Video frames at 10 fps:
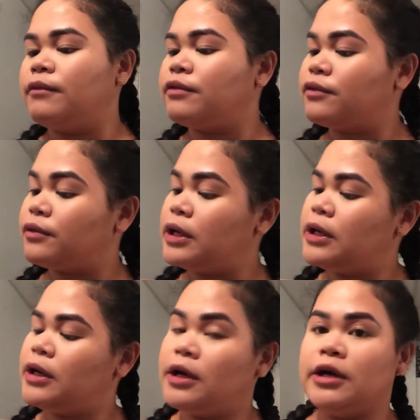
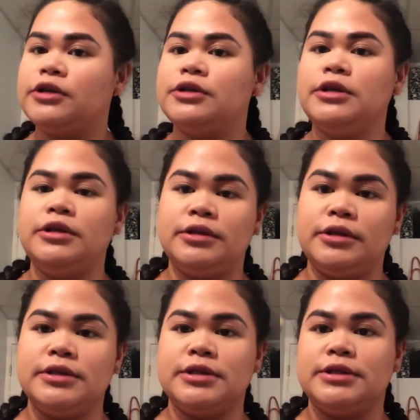
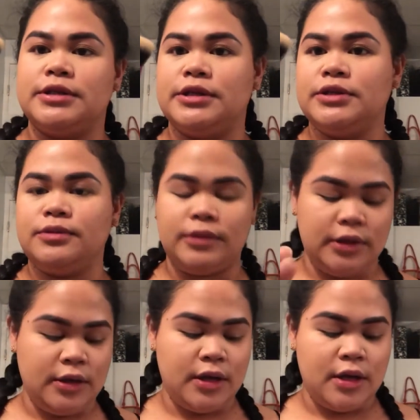300. This is this
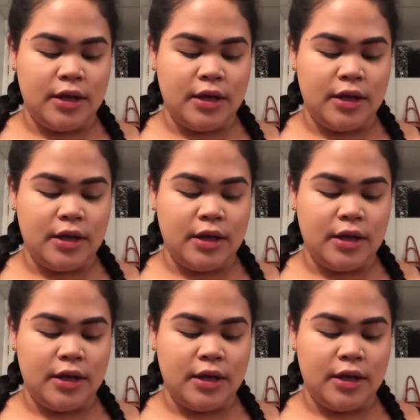one.